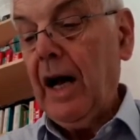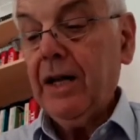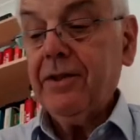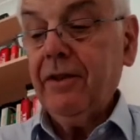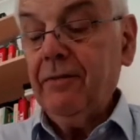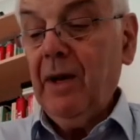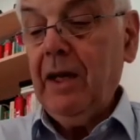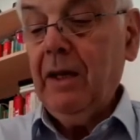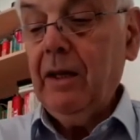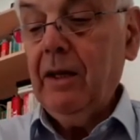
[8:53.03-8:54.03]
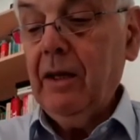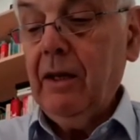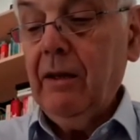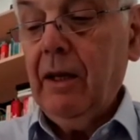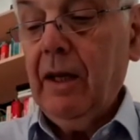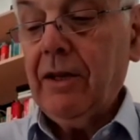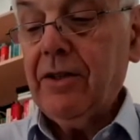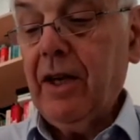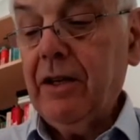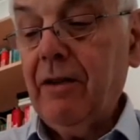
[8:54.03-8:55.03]
Ask of me, it
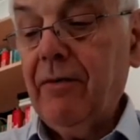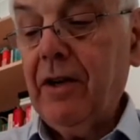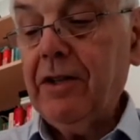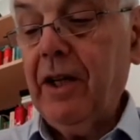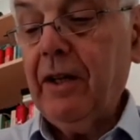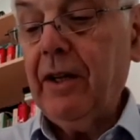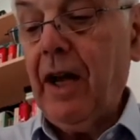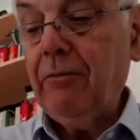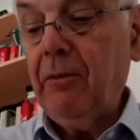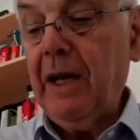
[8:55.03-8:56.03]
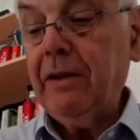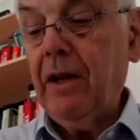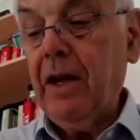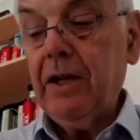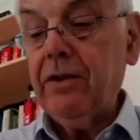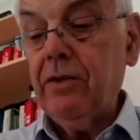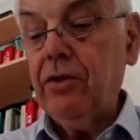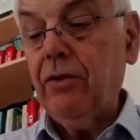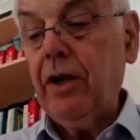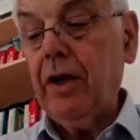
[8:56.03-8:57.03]
says in verse 8, and I will make the
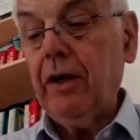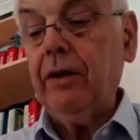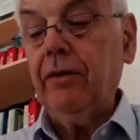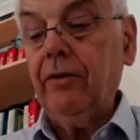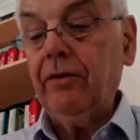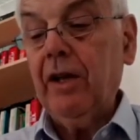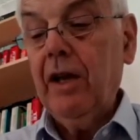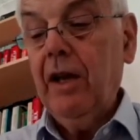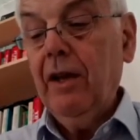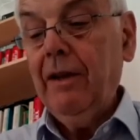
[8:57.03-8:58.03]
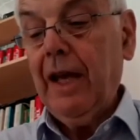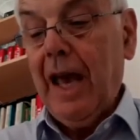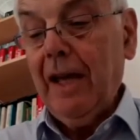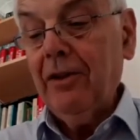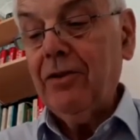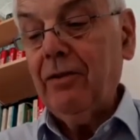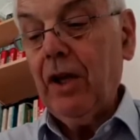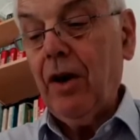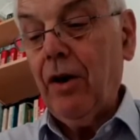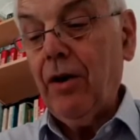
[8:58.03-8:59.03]
nations your inheritance, the ends of
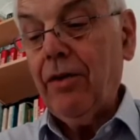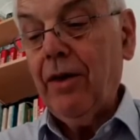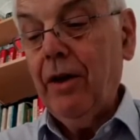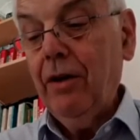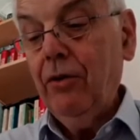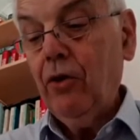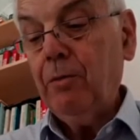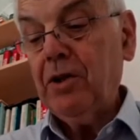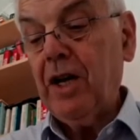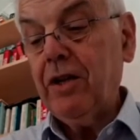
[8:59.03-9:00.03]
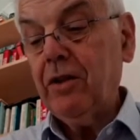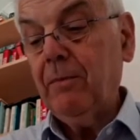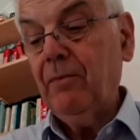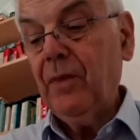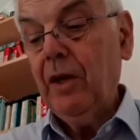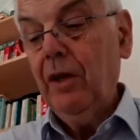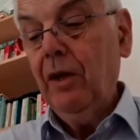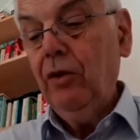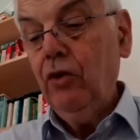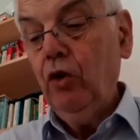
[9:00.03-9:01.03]
the earth your possession.
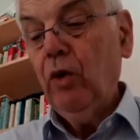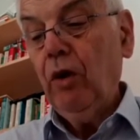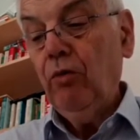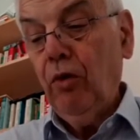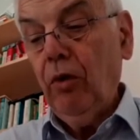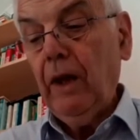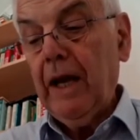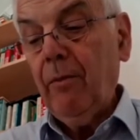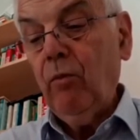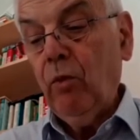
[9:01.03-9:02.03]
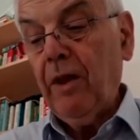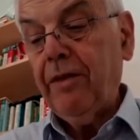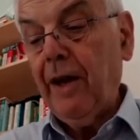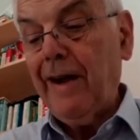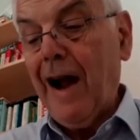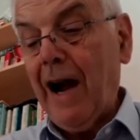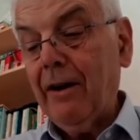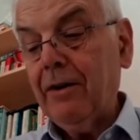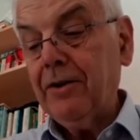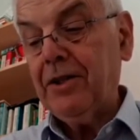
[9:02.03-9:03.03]
You will rule them with an
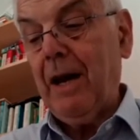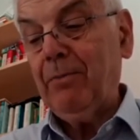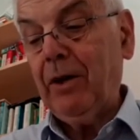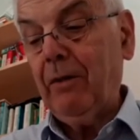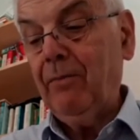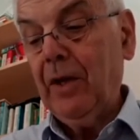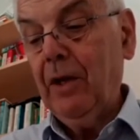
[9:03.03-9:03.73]
iron scepter.